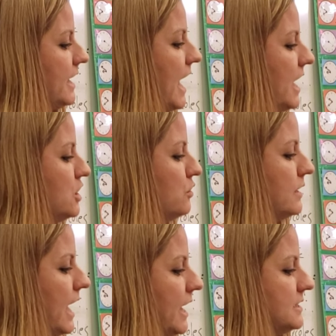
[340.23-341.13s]
Can you
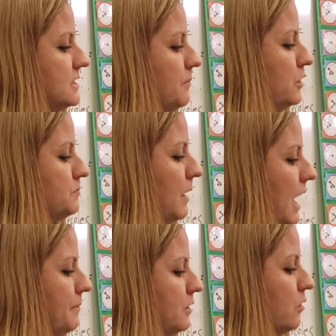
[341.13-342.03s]
guess the most
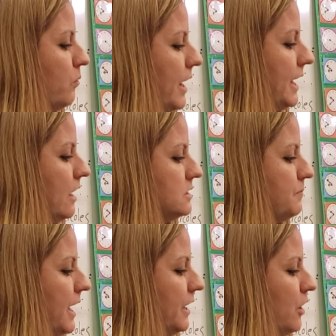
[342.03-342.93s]
popular White House
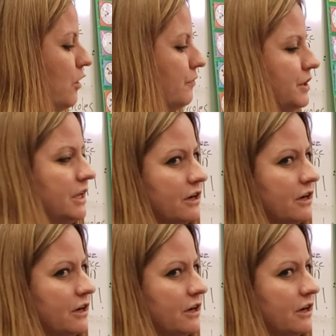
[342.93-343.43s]
pet over the